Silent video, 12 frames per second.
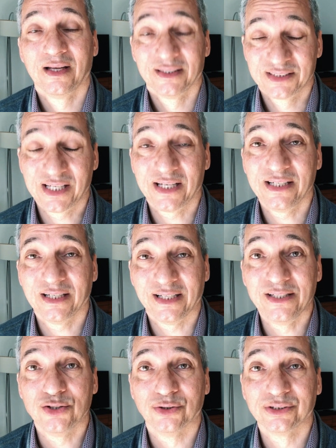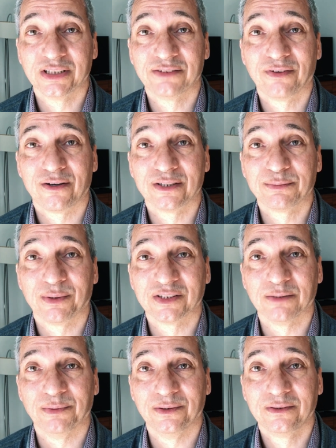stay indoors as far as
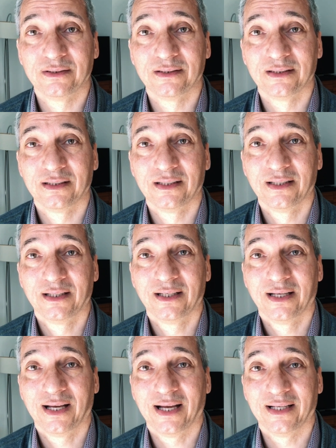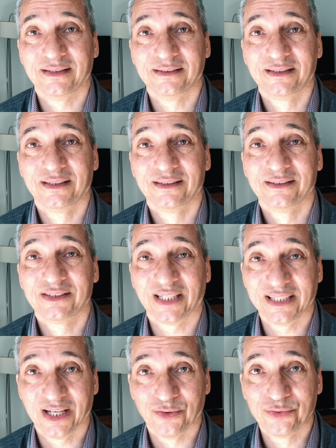possible, and
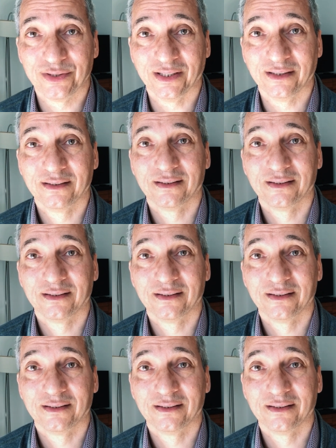stay healthy.